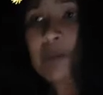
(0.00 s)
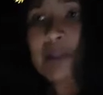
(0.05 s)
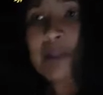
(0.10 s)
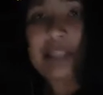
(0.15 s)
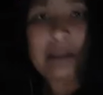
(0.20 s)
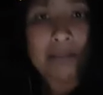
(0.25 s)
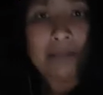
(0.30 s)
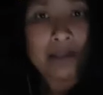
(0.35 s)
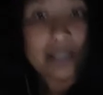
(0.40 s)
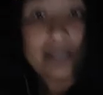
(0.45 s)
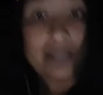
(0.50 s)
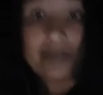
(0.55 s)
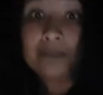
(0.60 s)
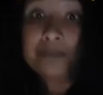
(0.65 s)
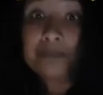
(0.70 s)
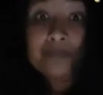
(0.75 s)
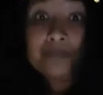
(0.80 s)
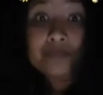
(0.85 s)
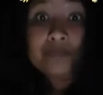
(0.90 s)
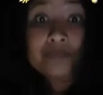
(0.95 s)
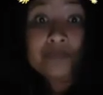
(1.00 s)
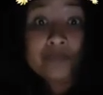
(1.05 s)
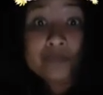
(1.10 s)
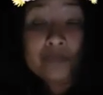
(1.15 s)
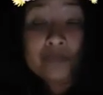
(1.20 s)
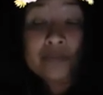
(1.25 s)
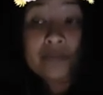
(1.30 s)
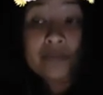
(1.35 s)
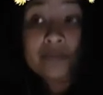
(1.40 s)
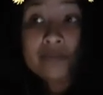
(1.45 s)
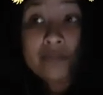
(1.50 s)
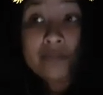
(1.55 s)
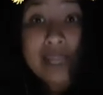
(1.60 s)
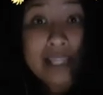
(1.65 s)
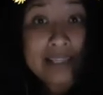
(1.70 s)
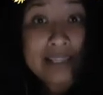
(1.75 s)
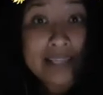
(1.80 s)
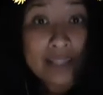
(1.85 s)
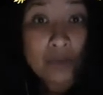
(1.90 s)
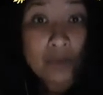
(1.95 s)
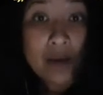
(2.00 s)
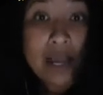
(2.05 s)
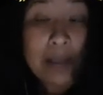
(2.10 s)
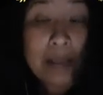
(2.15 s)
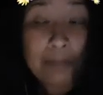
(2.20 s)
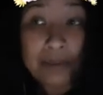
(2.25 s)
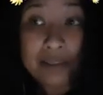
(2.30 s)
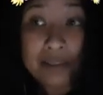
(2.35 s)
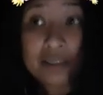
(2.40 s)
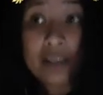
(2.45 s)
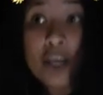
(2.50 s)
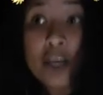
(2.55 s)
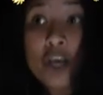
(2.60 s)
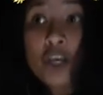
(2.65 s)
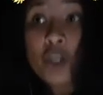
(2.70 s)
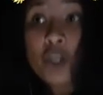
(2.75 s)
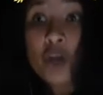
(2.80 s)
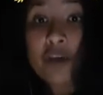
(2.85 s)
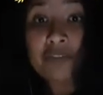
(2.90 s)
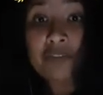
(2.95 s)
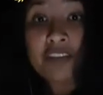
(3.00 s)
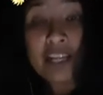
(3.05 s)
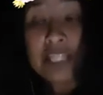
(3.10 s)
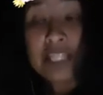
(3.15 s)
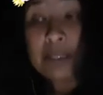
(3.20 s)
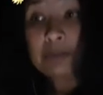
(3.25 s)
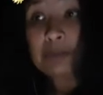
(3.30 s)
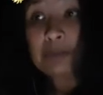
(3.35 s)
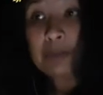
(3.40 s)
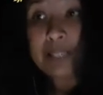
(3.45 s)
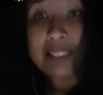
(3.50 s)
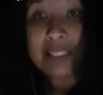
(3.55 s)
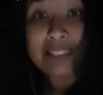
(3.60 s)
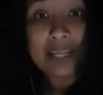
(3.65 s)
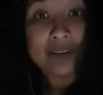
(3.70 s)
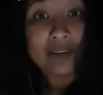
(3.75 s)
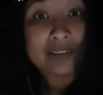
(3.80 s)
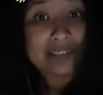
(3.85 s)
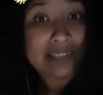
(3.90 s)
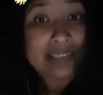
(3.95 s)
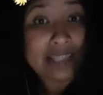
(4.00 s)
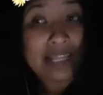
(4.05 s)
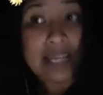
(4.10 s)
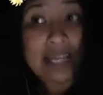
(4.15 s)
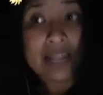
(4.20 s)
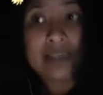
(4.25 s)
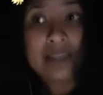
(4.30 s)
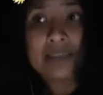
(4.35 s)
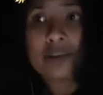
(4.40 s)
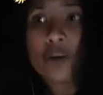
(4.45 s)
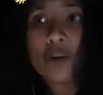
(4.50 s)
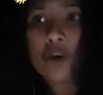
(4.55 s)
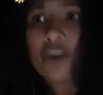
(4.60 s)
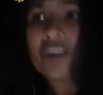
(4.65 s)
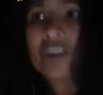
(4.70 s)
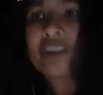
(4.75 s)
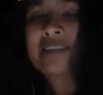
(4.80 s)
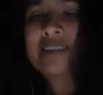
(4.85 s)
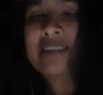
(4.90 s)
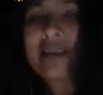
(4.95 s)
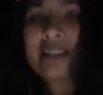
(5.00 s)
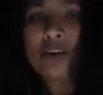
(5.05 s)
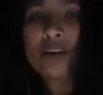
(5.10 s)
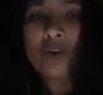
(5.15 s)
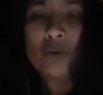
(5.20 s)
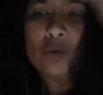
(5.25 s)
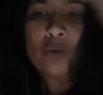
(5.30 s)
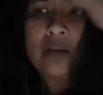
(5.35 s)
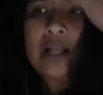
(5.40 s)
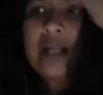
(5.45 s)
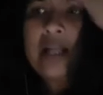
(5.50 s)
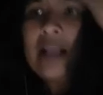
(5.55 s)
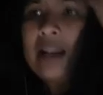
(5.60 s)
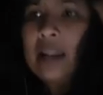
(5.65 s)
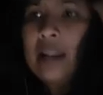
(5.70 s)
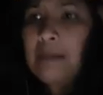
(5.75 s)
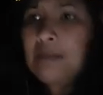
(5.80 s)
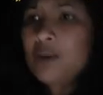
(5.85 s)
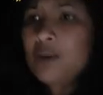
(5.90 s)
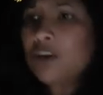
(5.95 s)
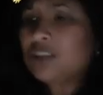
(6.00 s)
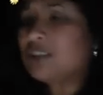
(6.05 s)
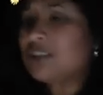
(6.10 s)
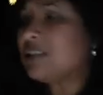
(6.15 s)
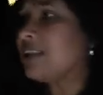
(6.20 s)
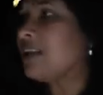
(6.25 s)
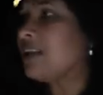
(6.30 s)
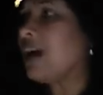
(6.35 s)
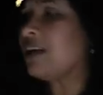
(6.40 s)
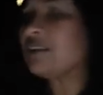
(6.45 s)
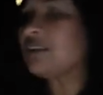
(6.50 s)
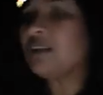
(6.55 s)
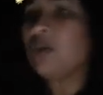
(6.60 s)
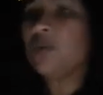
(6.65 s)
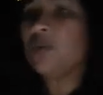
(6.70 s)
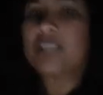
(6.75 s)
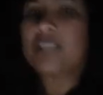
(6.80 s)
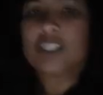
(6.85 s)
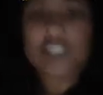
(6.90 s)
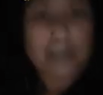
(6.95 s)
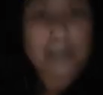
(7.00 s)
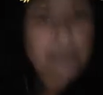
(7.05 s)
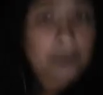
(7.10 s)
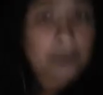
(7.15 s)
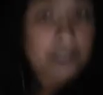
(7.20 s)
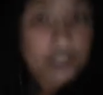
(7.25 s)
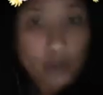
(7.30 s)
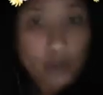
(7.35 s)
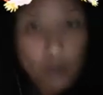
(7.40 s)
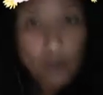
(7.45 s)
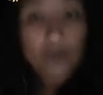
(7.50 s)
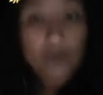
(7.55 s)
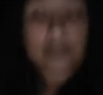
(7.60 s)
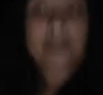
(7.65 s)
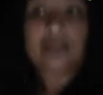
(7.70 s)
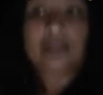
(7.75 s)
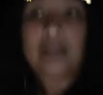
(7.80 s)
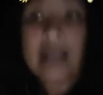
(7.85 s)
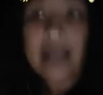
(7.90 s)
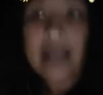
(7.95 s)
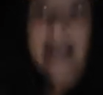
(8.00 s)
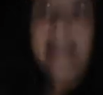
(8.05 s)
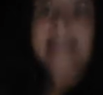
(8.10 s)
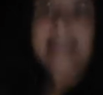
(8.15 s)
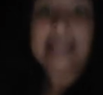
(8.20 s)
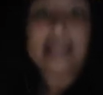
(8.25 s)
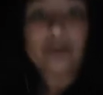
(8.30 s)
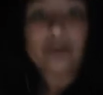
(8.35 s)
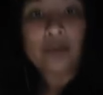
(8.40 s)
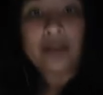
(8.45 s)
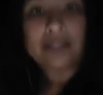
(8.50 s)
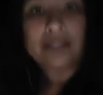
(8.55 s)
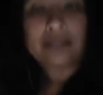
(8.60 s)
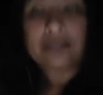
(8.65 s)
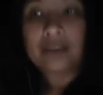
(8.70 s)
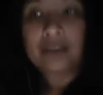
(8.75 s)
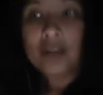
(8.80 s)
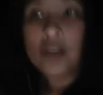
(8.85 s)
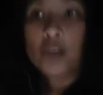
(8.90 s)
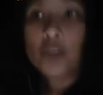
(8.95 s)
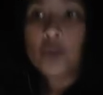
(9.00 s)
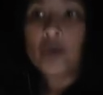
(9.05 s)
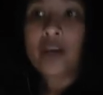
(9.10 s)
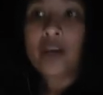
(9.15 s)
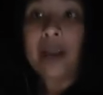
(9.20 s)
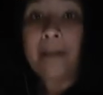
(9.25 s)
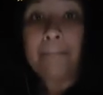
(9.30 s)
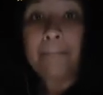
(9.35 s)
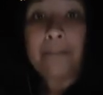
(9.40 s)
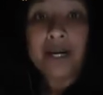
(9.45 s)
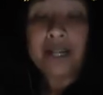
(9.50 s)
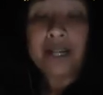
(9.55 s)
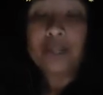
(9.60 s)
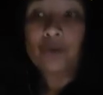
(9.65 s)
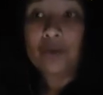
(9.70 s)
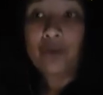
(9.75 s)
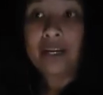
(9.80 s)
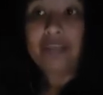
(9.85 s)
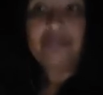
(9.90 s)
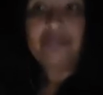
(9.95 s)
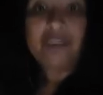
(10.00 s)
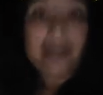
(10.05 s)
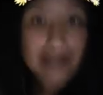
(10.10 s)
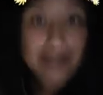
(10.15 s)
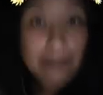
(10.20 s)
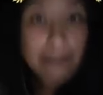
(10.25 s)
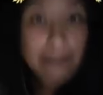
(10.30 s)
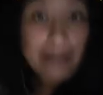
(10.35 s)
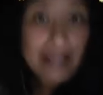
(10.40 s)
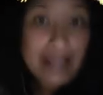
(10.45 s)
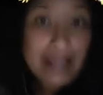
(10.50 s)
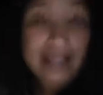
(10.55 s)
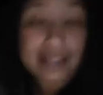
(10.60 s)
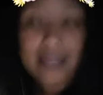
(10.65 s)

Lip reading: that money. And then what happened? You have to end up spending thousands of dollars. Or you decide, oh, let me go to the doctor with the cheapest quote. And then what? You get burned really fucking bad